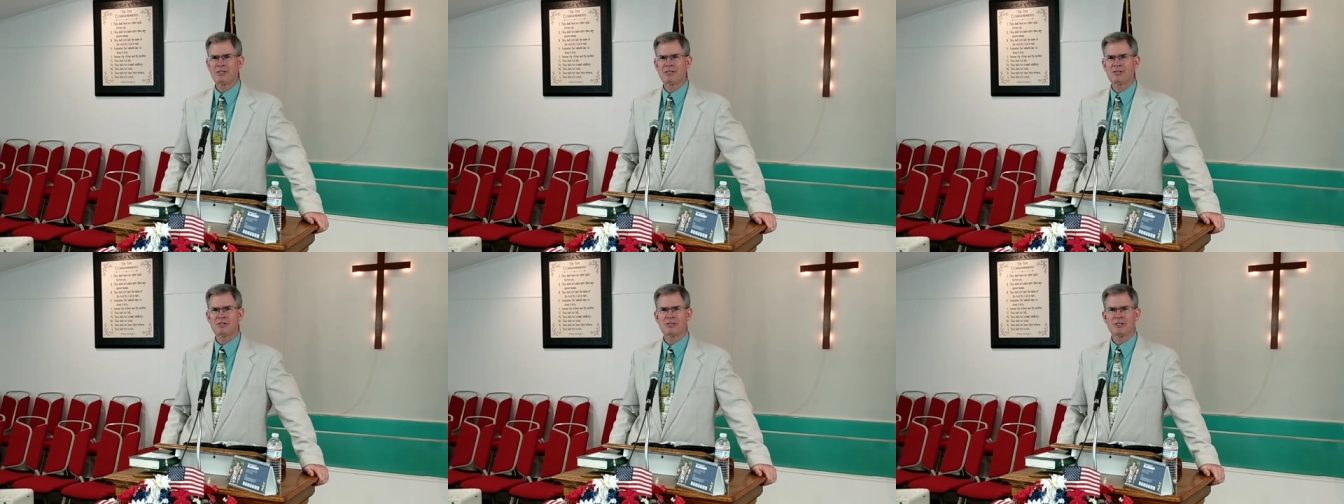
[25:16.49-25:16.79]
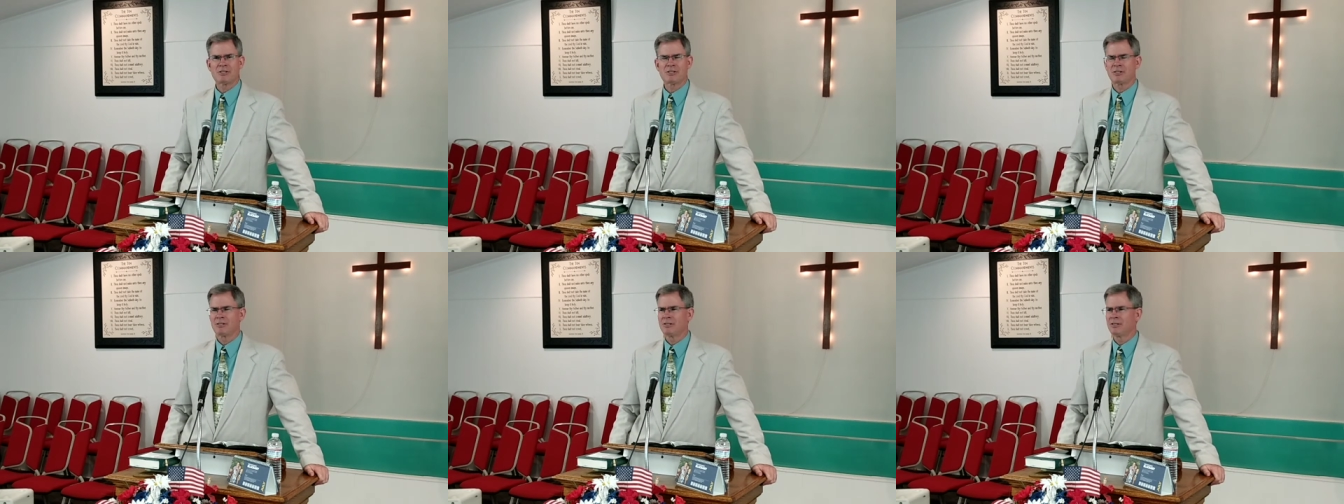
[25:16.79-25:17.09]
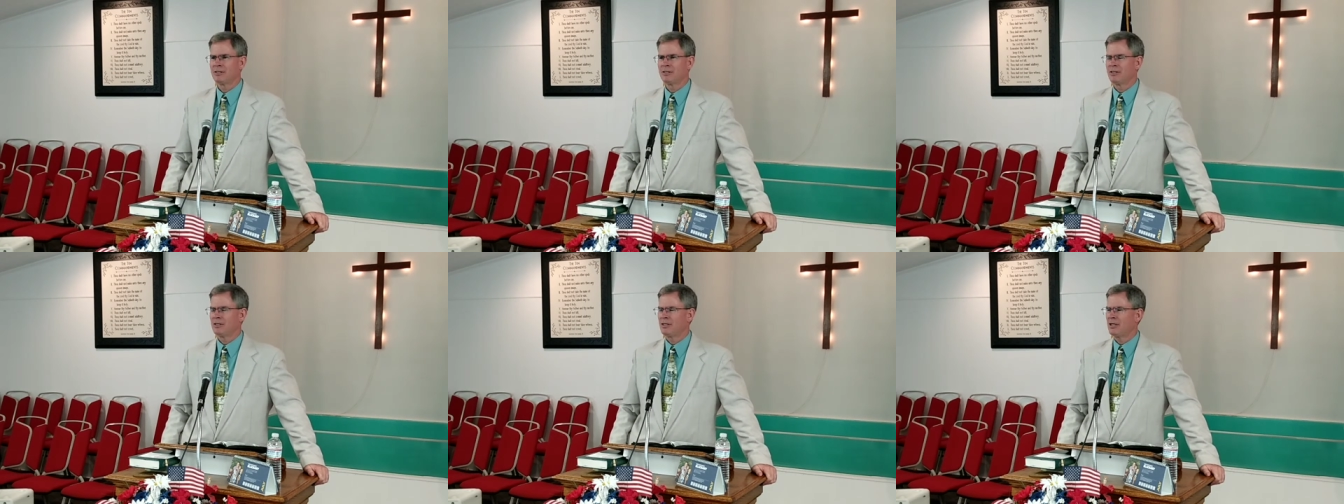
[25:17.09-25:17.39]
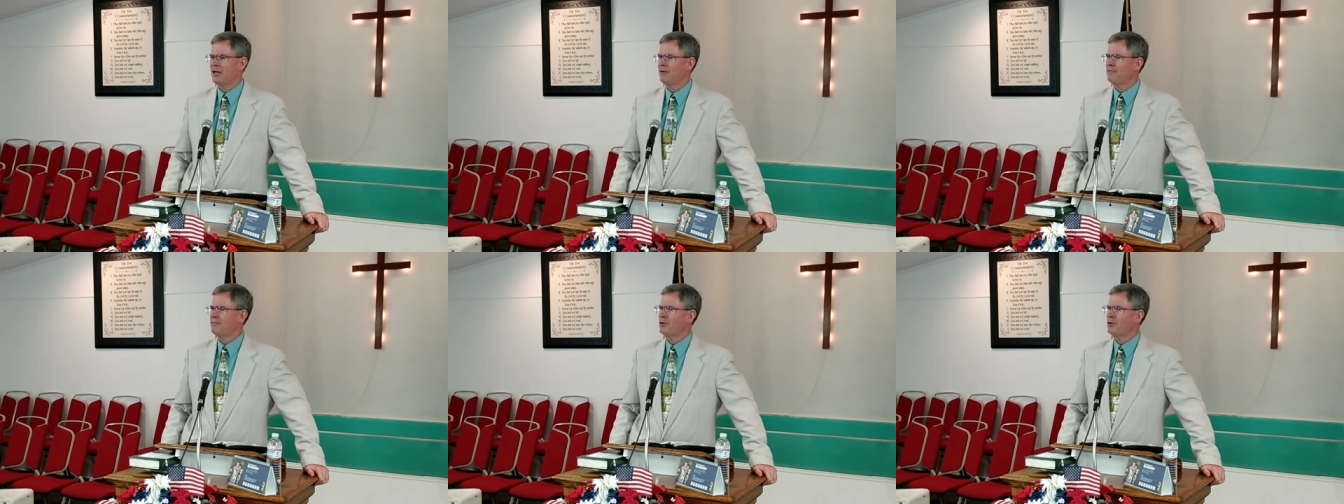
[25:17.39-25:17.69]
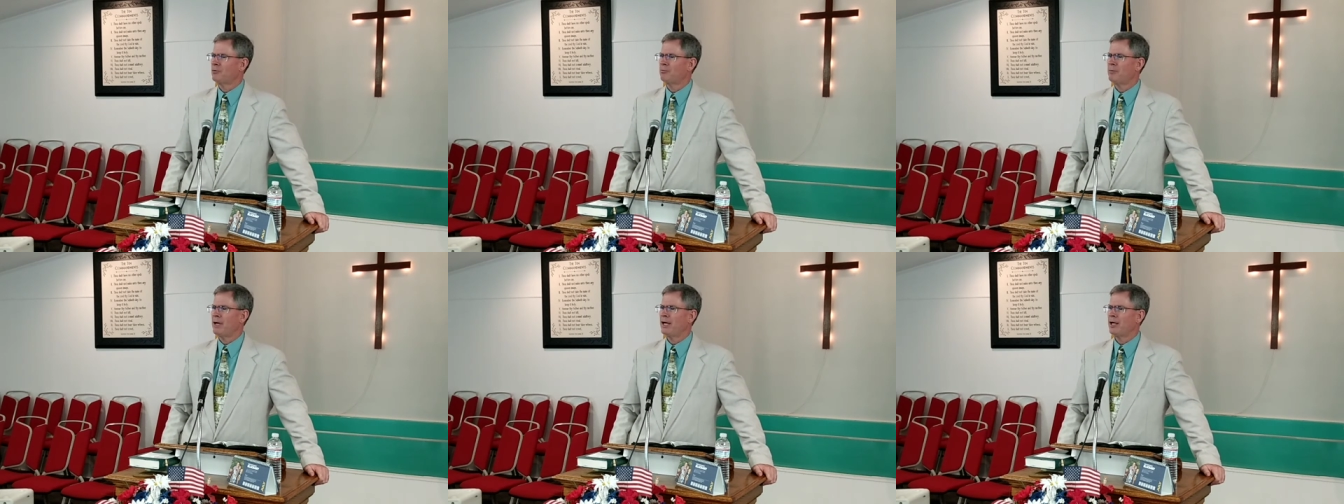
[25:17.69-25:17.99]
He says, I
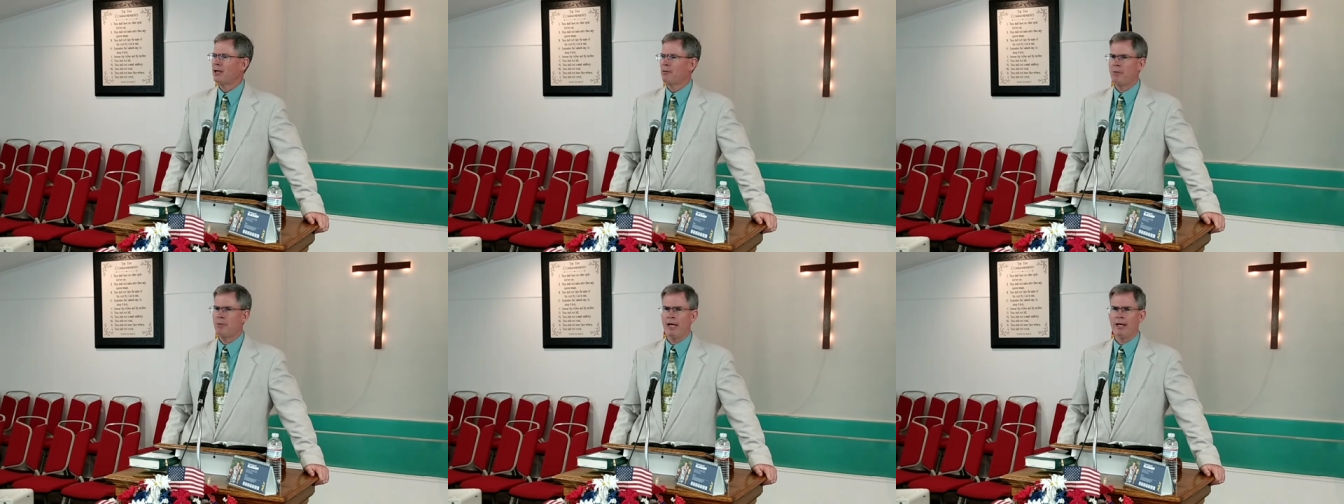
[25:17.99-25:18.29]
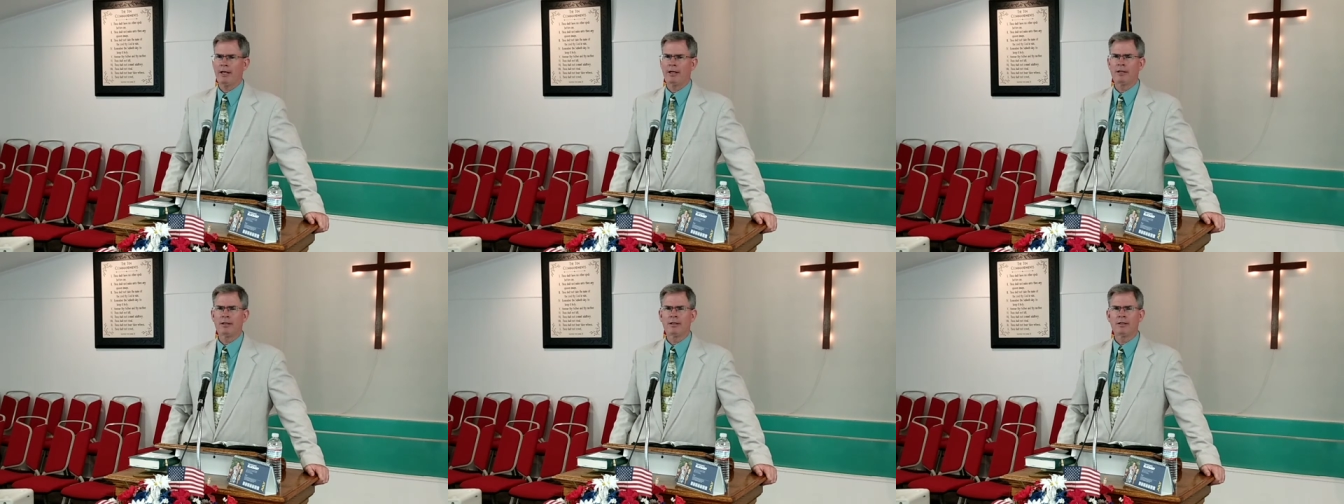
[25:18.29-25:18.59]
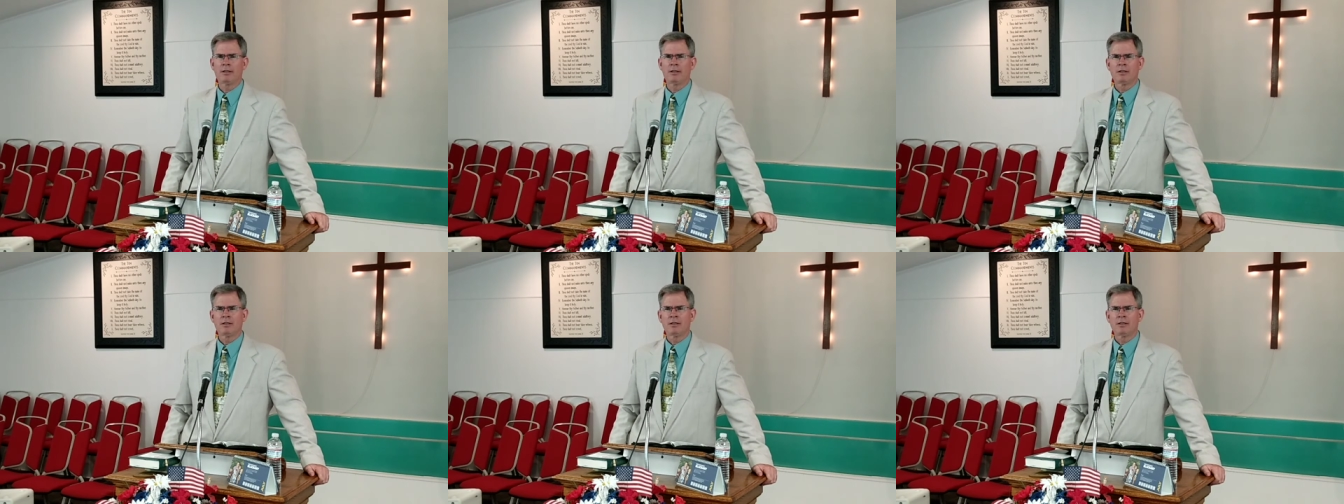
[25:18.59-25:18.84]
felt bad about it.